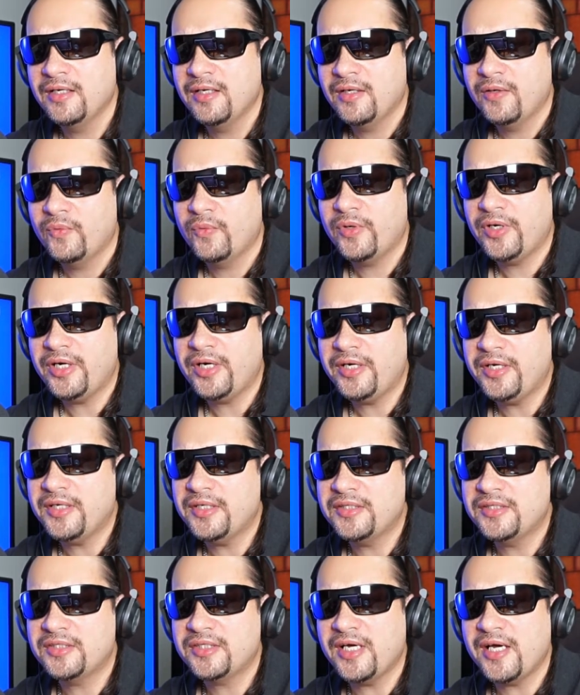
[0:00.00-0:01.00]
where
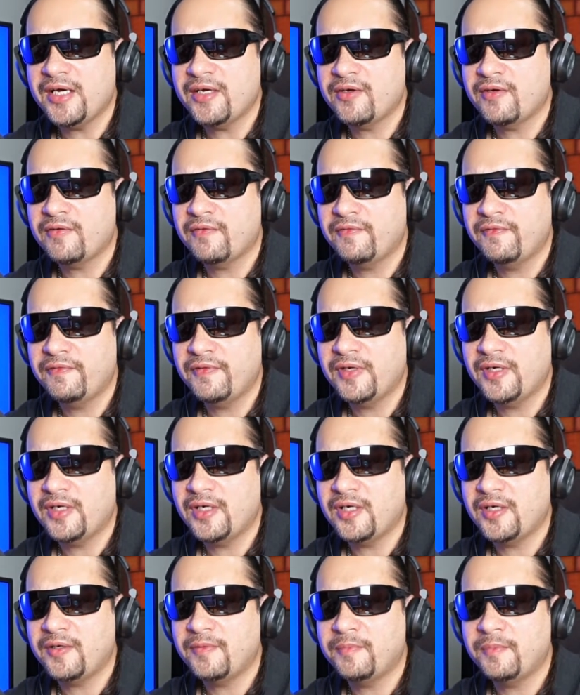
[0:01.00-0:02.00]
he's kind of
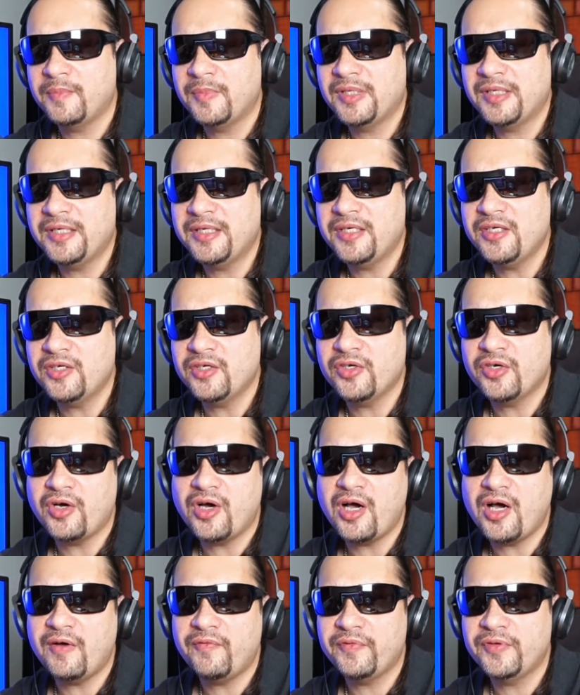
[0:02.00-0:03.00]
leading you
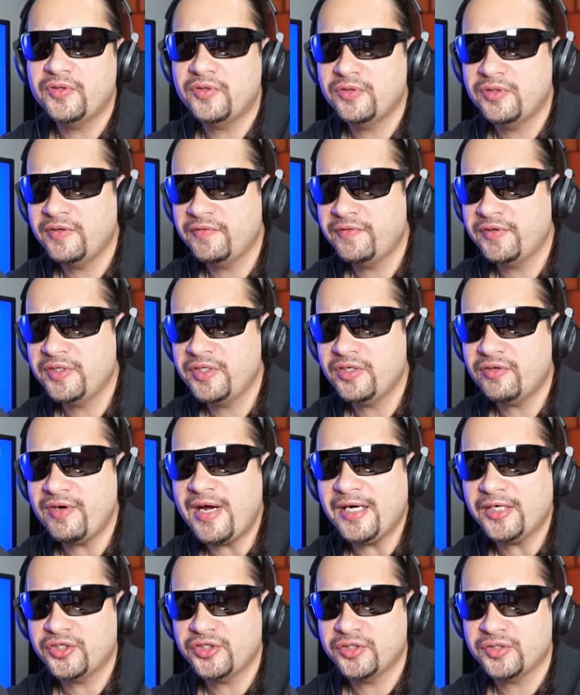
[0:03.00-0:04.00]
off into different
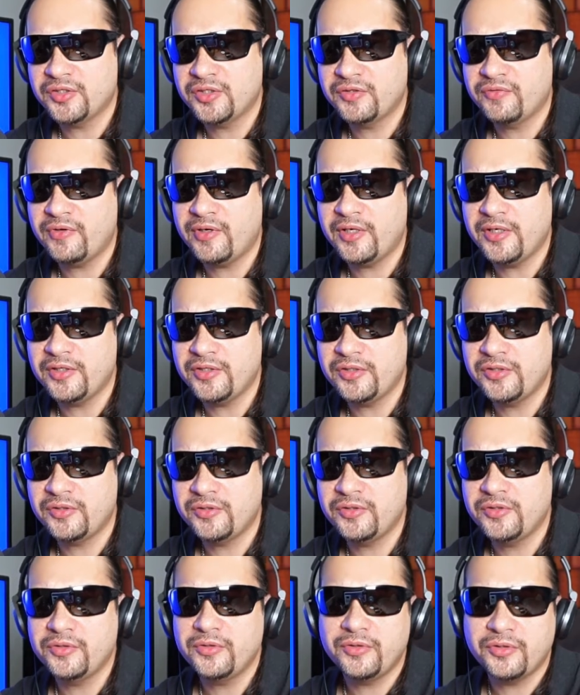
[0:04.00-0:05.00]
directions as far as
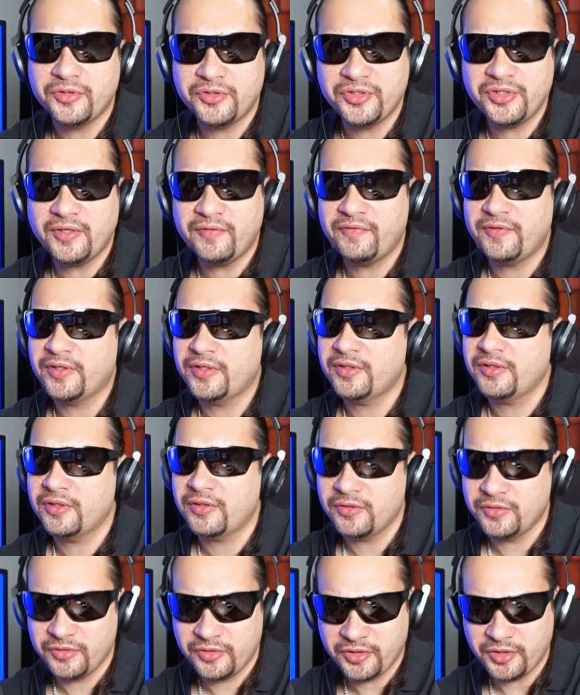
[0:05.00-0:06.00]
you yourself are
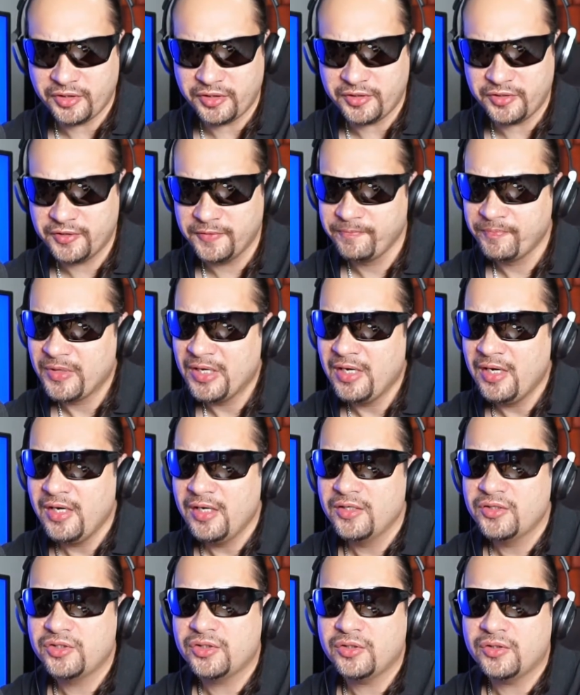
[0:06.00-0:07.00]
concerned.
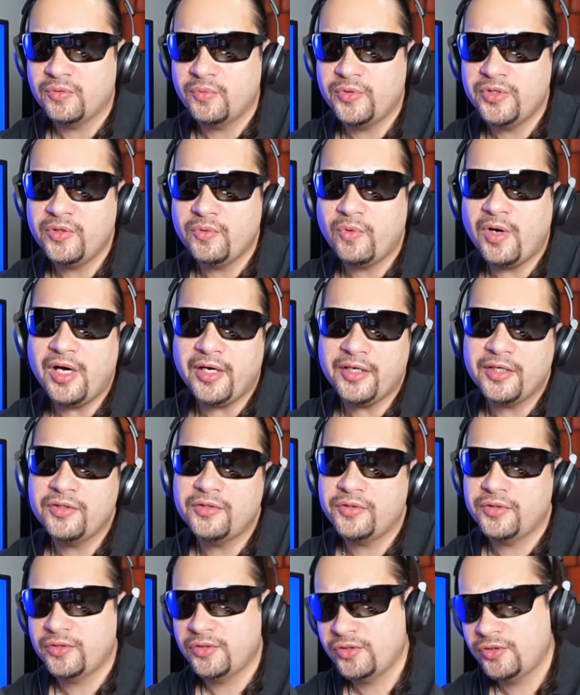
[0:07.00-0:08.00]
So when you walk
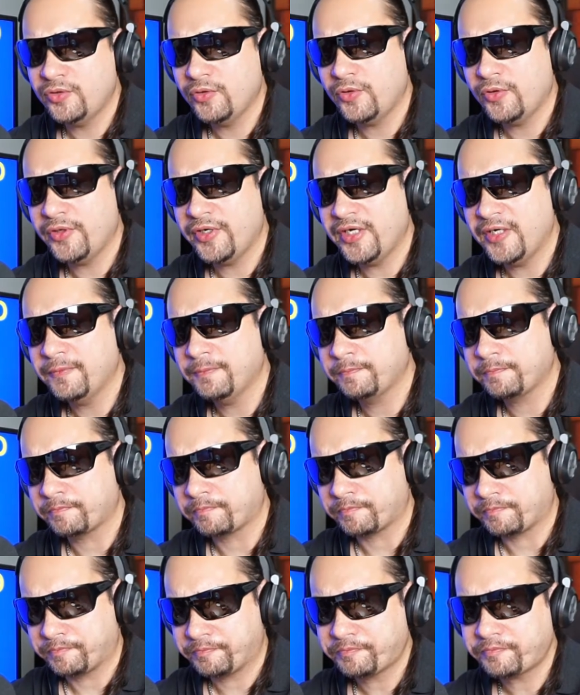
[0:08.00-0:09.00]
into his story
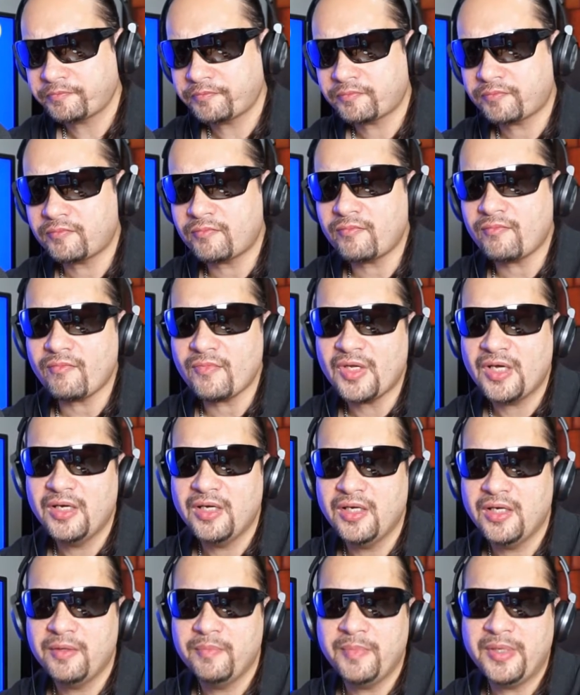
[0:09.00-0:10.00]

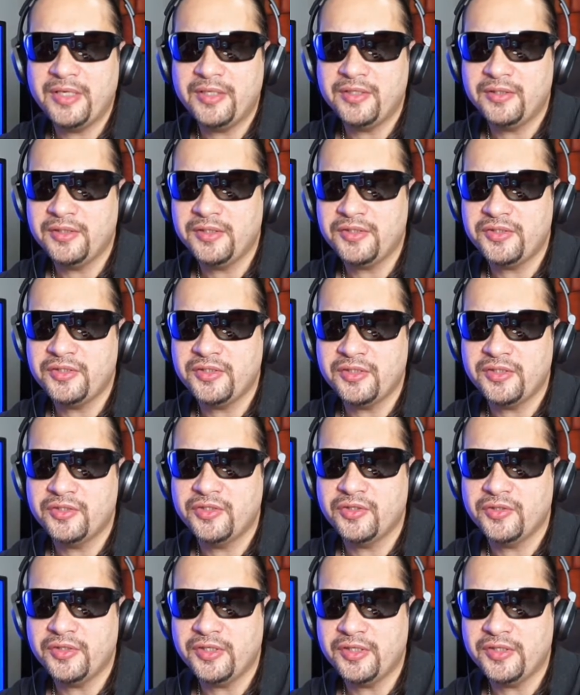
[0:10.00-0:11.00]
and you're listening
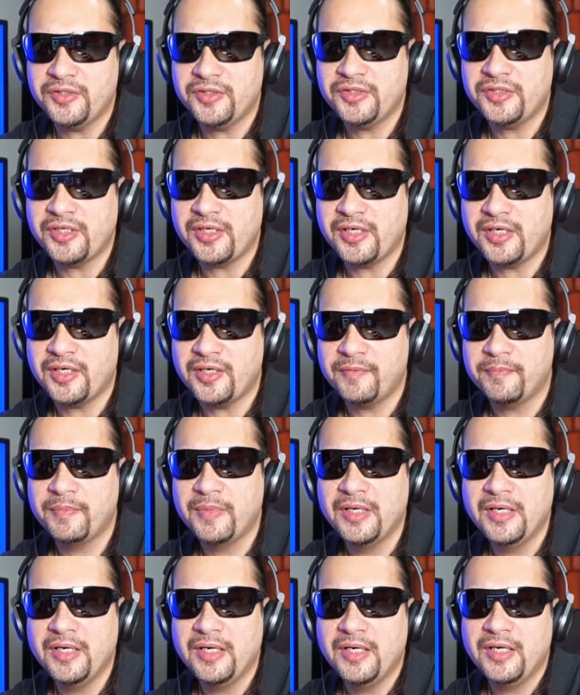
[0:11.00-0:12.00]
to his
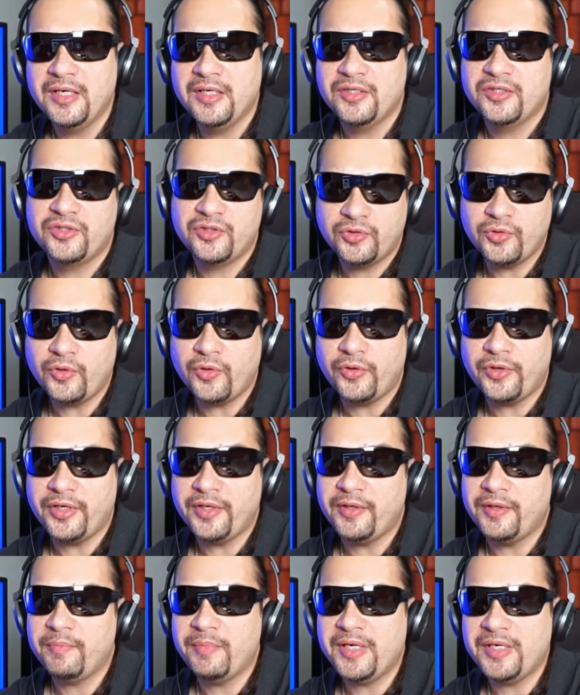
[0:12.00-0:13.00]

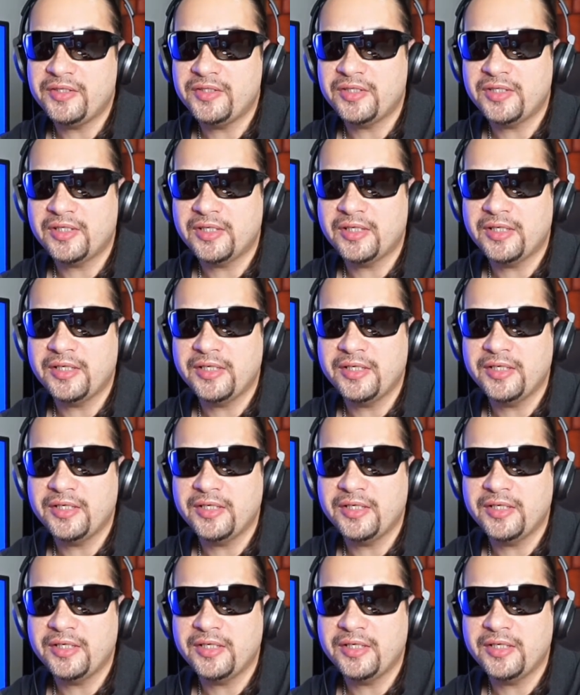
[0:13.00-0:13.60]
story, basically,